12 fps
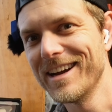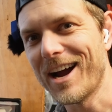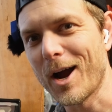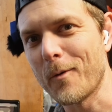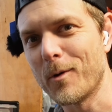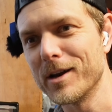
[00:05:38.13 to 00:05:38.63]

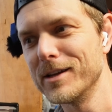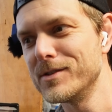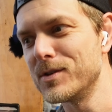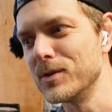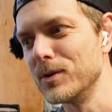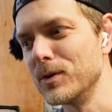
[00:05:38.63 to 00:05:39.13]
I wanted
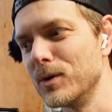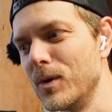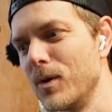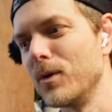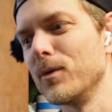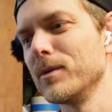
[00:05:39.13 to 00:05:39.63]

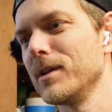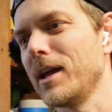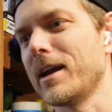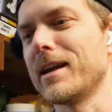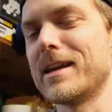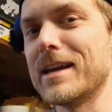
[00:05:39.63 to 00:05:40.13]
to
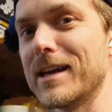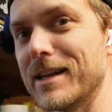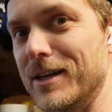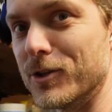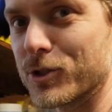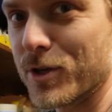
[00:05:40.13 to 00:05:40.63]
like
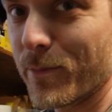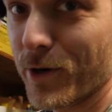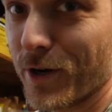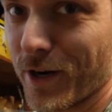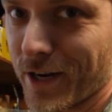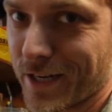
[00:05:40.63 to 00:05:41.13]
get a
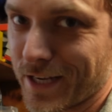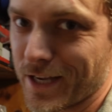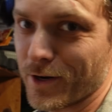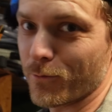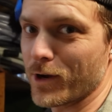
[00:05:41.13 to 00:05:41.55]
distributor and get it